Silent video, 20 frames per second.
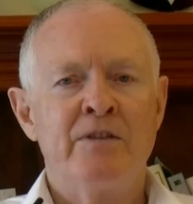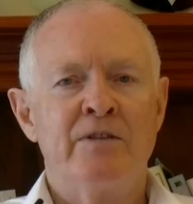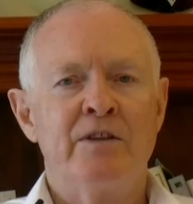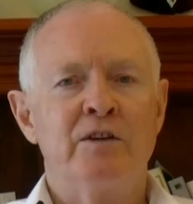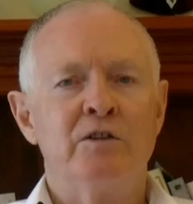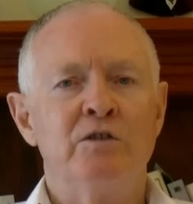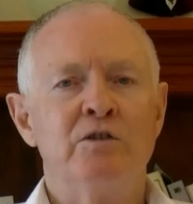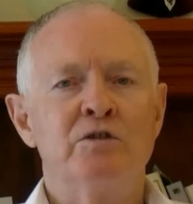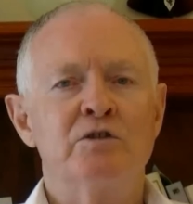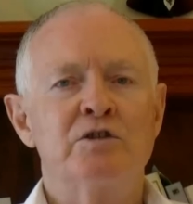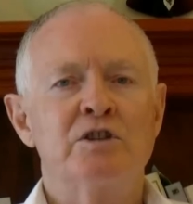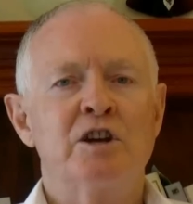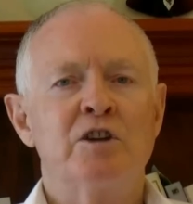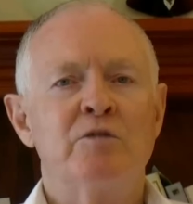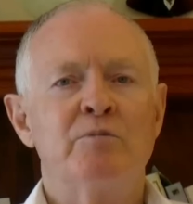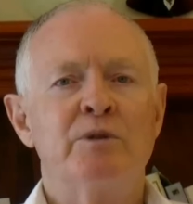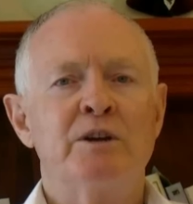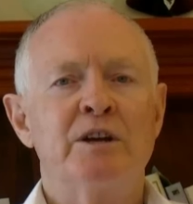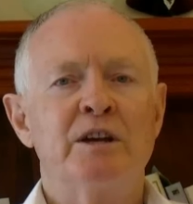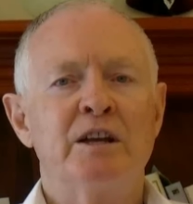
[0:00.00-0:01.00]
There'll also
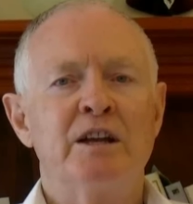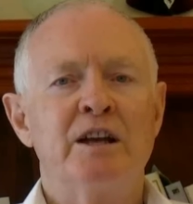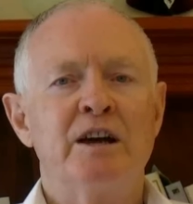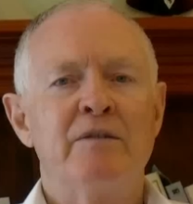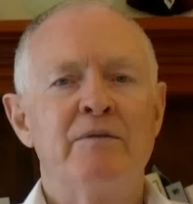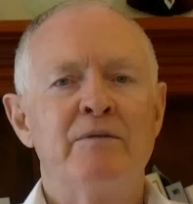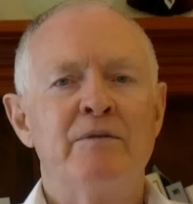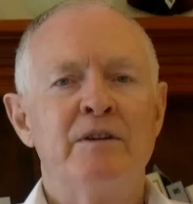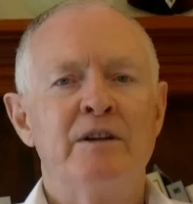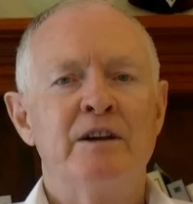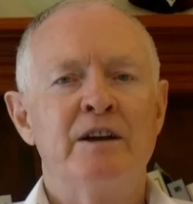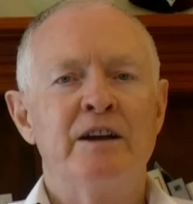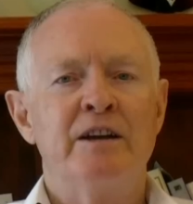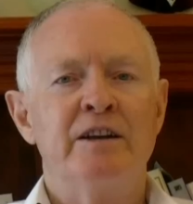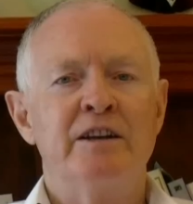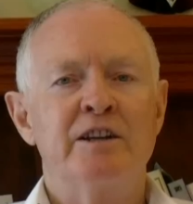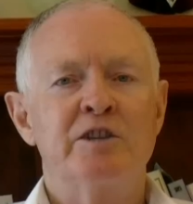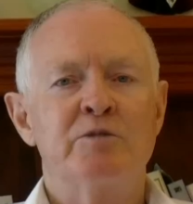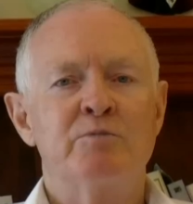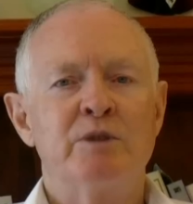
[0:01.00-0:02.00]
be a love
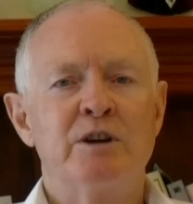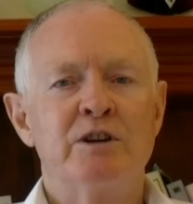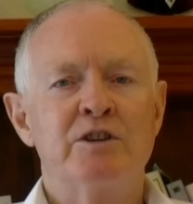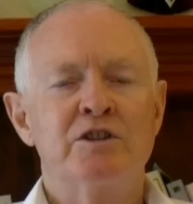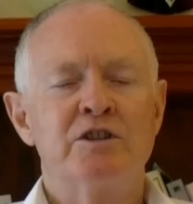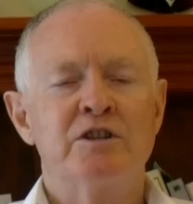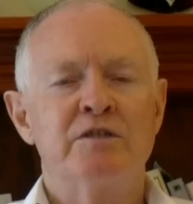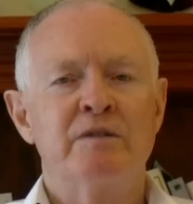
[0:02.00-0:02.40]
and expression